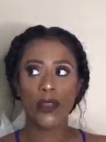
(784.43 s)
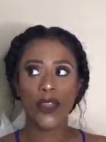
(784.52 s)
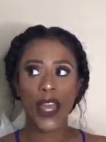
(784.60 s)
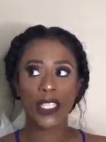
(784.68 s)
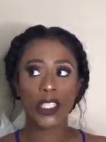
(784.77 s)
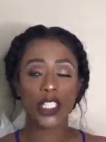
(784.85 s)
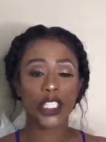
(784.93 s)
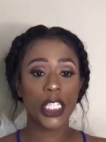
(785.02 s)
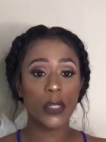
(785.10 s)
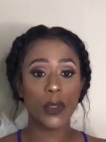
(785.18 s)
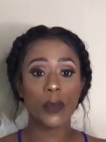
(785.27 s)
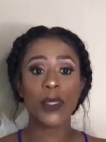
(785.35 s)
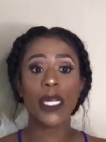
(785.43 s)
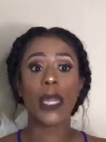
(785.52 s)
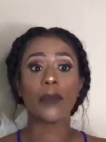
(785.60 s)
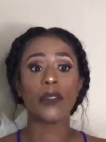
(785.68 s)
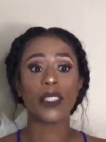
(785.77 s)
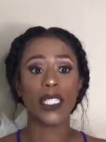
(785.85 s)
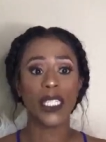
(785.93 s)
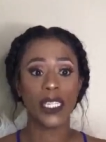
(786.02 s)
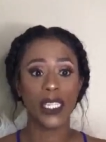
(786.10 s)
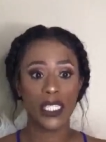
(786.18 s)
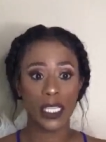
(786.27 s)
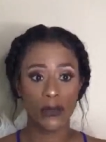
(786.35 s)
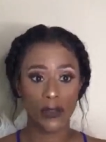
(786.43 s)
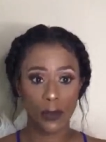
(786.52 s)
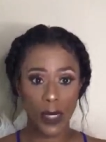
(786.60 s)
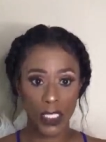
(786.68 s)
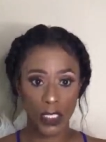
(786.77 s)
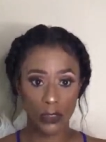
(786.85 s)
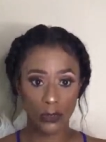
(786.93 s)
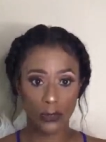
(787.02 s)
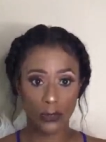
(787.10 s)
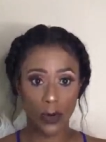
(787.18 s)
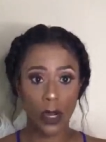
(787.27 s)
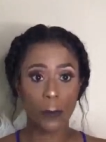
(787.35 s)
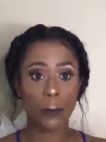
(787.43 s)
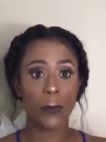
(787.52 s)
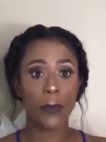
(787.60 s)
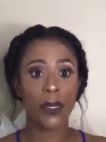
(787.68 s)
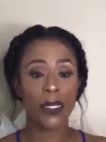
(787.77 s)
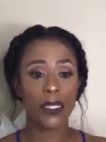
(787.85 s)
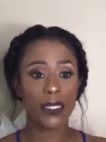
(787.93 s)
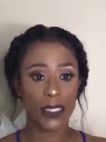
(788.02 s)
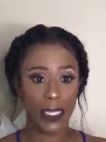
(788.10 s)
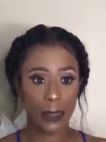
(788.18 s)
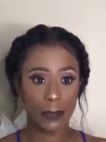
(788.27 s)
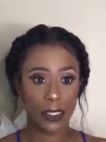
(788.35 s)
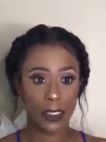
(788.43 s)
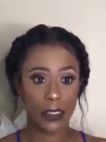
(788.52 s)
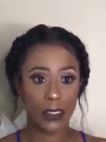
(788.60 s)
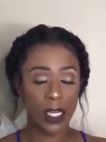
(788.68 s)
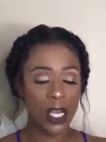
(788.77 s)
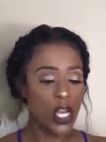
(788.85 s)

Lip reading: that she would be able to get this information from Samson.